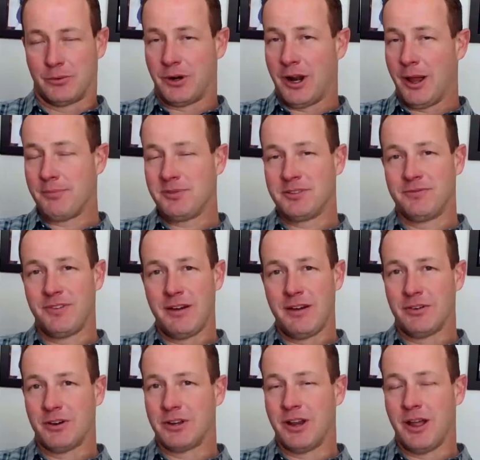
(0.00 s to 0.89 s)
Rob's
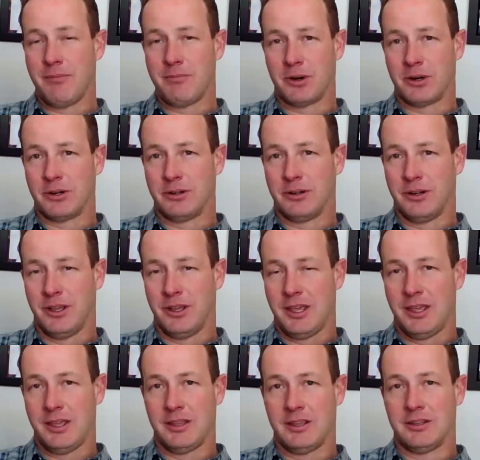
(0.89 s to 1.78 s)
favorite number
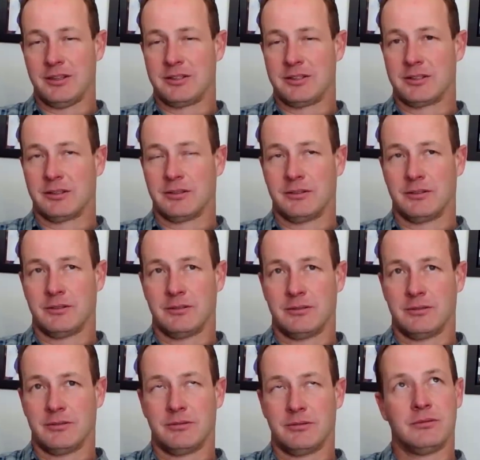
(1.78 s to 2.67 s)
is
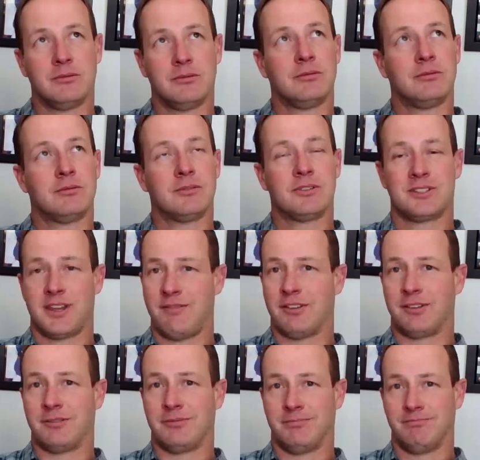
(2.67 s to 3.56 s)

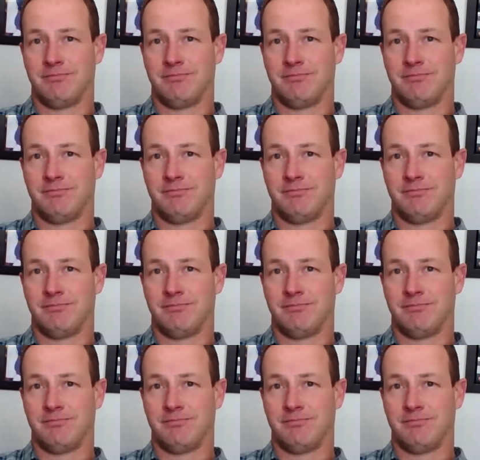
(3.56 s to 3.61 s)
7.